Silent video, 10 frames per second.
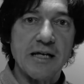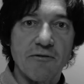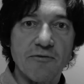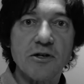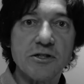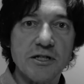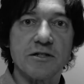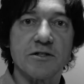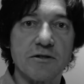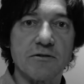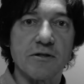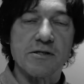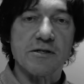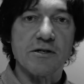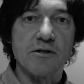our first year
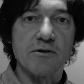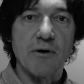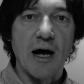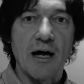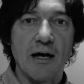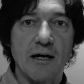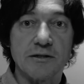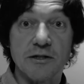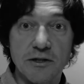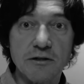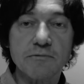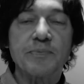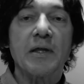students to do